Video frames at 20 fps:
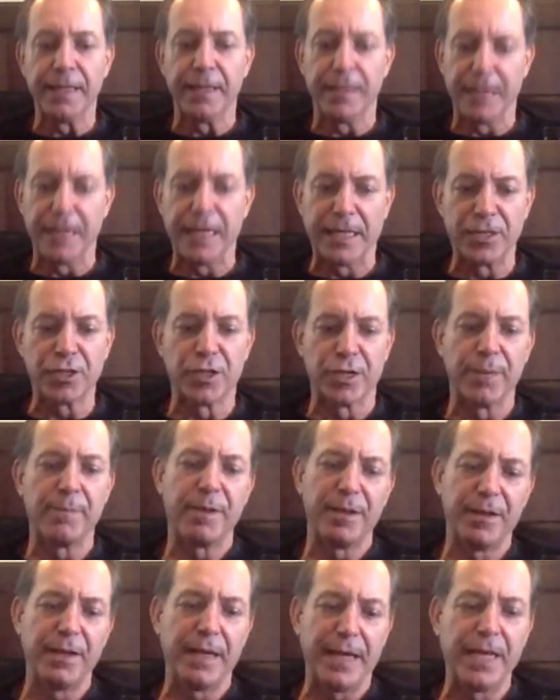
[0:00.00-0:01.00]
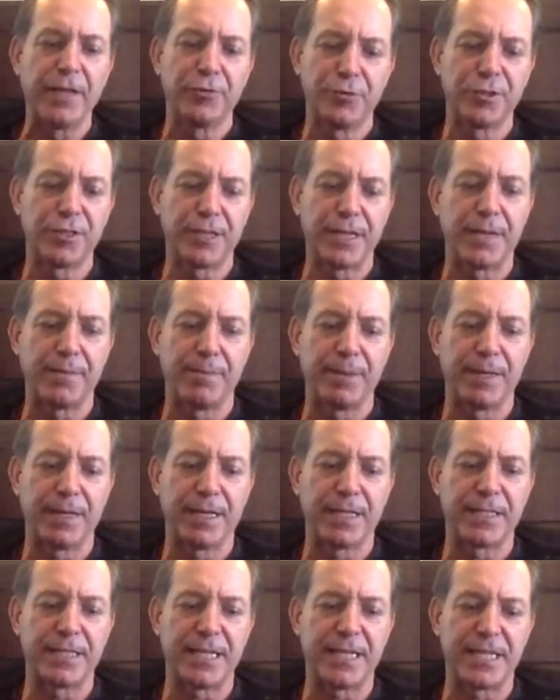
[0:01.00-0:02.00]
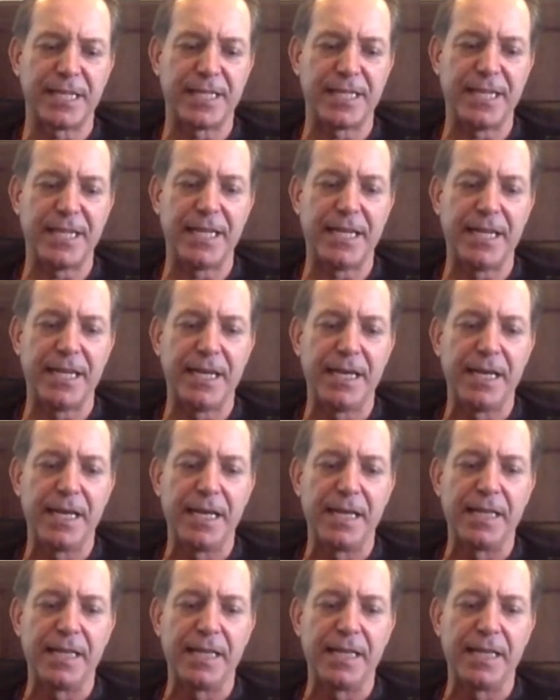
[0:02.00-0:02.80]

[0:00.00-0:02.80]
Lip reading: it's going to be interesting because they see